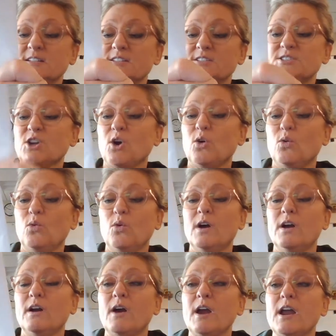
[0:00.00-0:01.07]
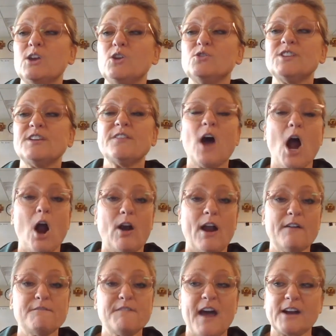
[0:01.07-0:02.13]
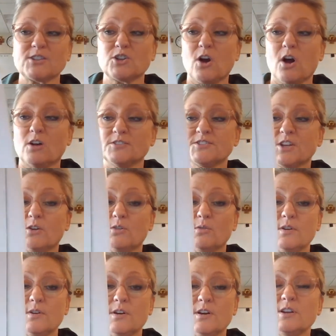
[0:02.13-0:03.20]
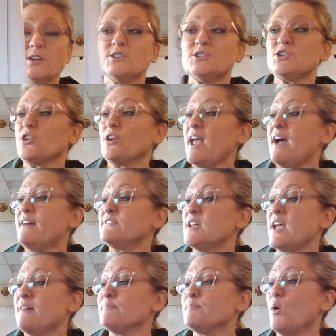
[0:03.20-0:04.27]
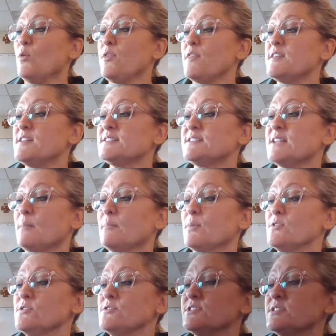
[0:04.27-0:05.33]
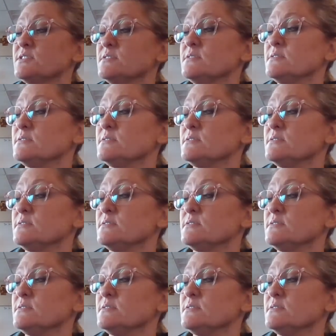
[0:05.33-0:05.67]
So using the RF factor also. So you're going to have both of these numbers.